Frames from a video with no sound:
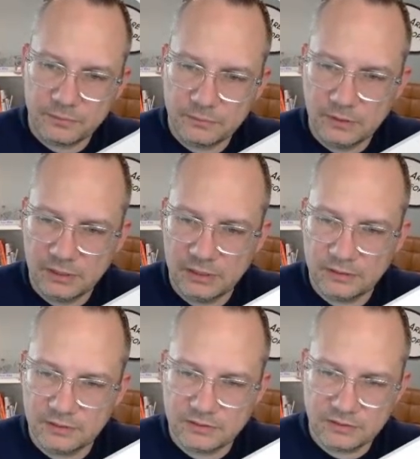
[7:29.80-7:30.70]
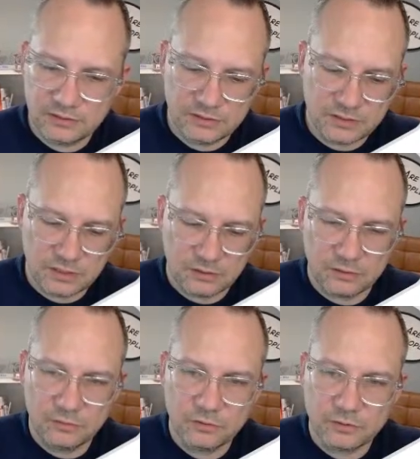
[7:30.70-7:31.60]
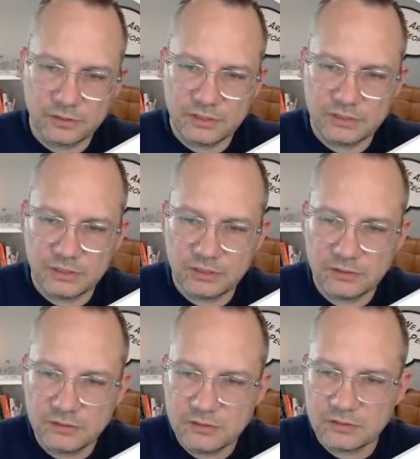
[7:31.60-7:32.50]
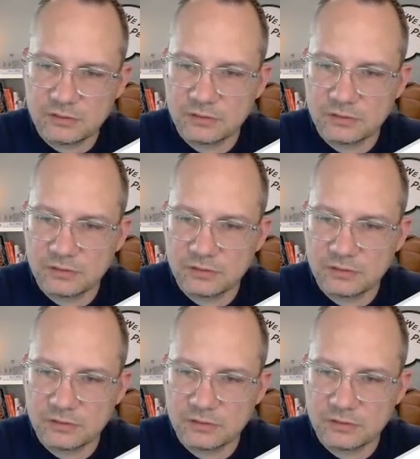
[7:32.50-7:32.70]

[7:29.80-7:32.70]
And this is our order details.